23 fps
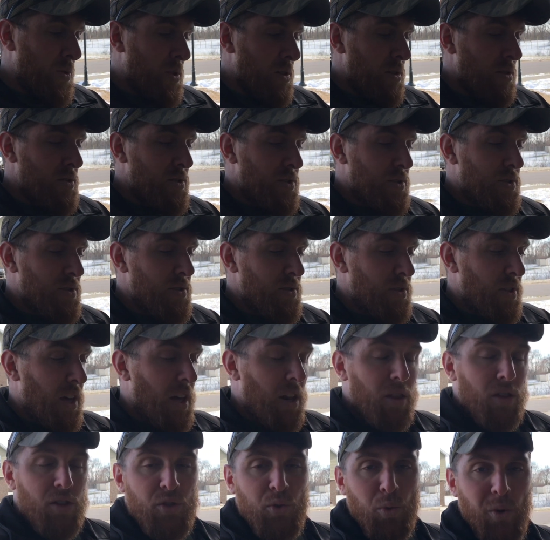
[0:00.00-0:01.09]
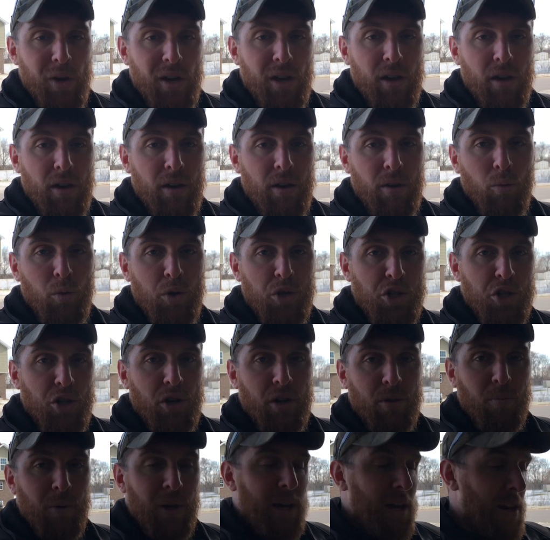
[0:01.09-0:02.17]
the end of this week. We
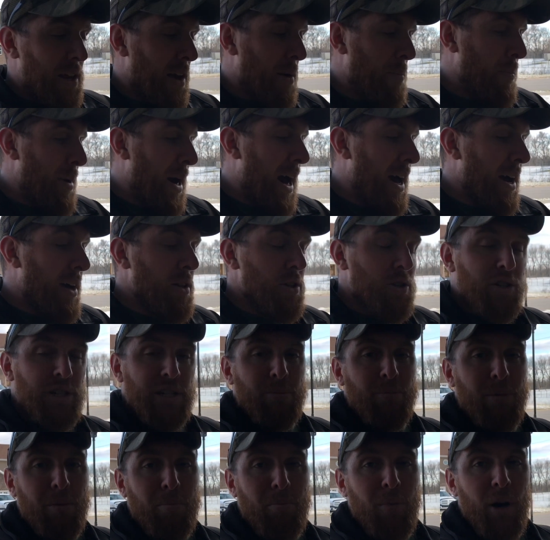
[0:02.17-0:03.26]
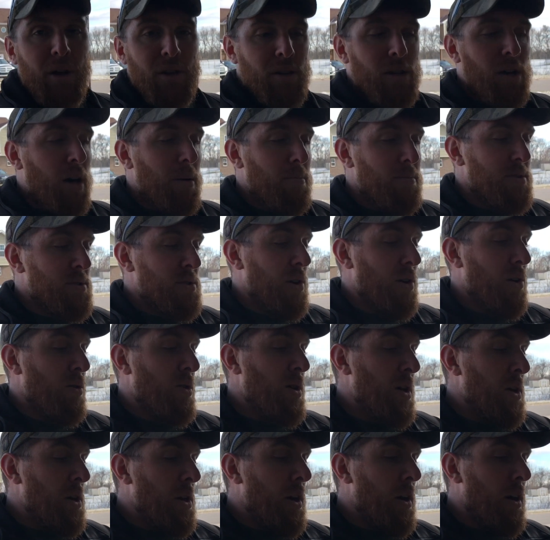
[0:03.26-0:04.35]
should be getting it back, and it should be buttoned up. So
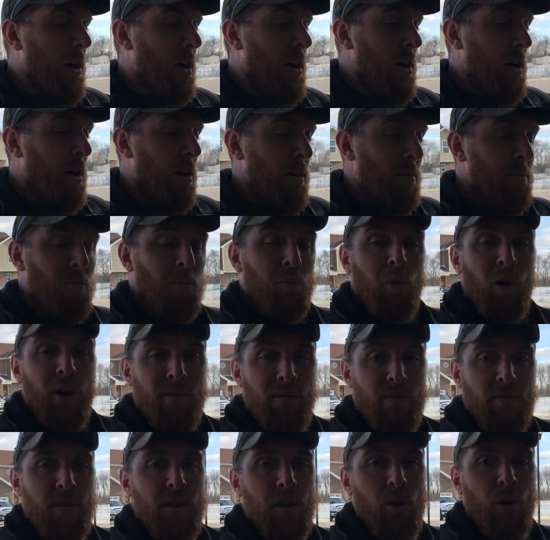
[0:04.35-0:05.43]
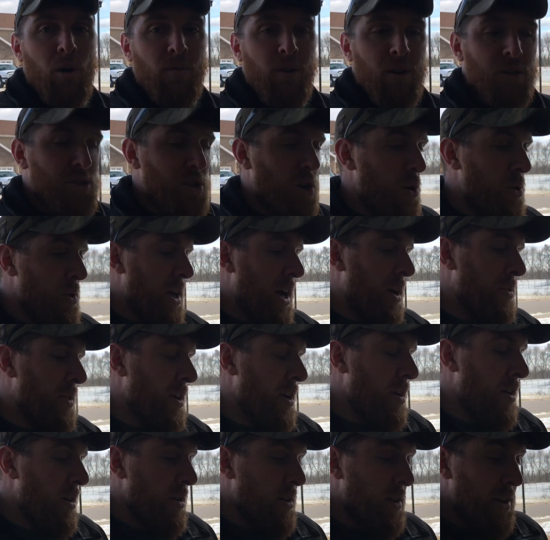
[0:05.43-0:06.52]
we'll have a video of us going out
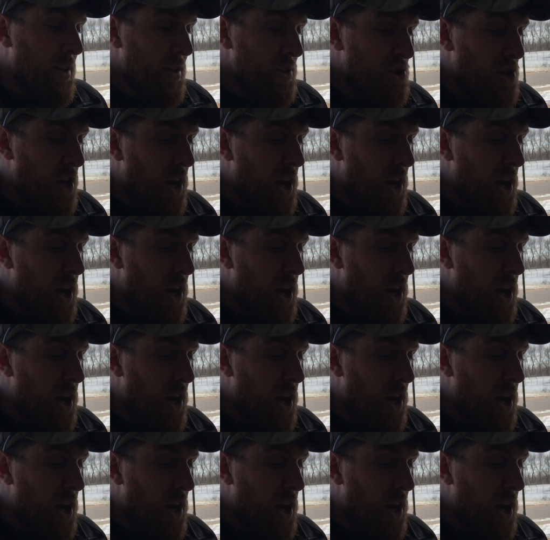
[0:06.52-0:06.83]
there and